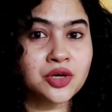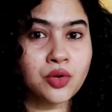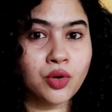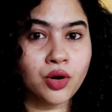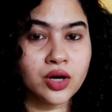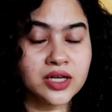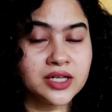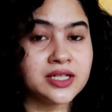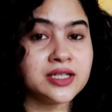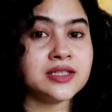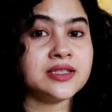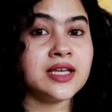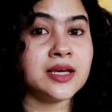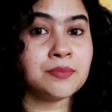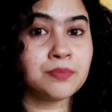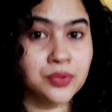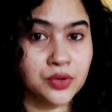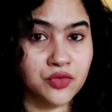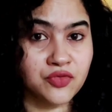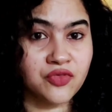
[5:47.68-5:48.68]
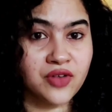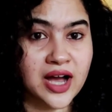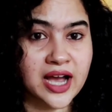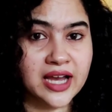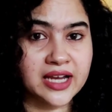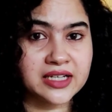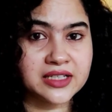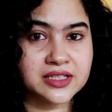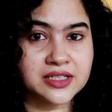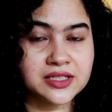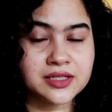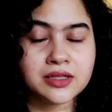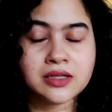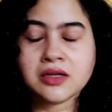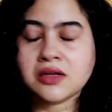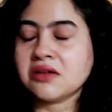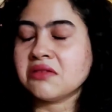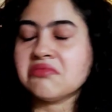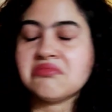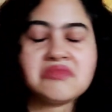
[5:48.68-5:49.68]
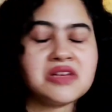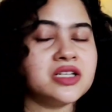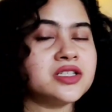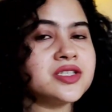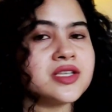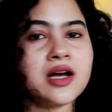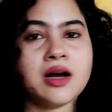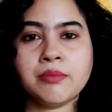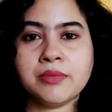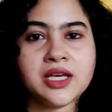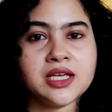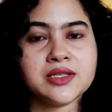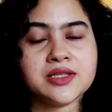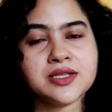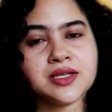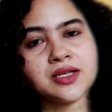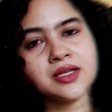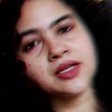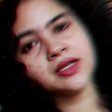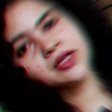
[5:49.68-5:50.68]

quality they provide, it's amazing.